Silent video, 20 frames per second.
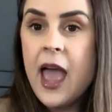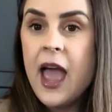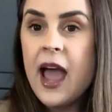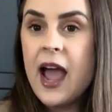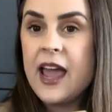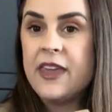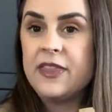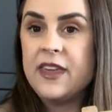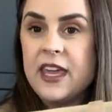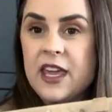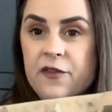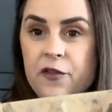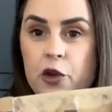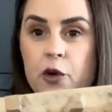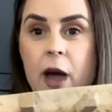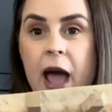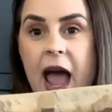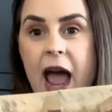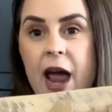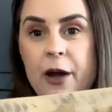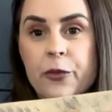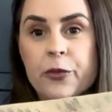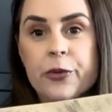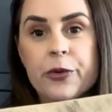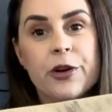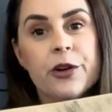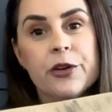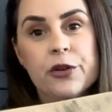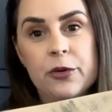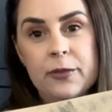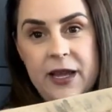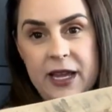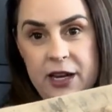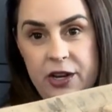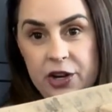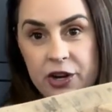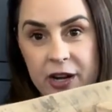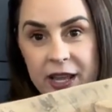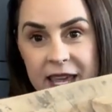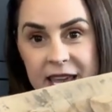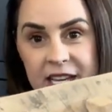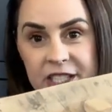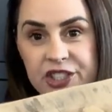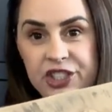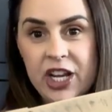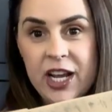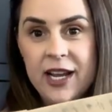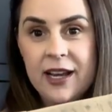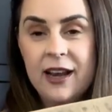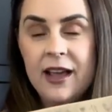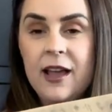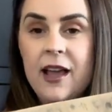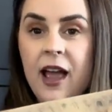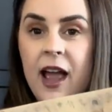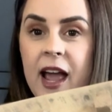I think if you had room in your kitchen,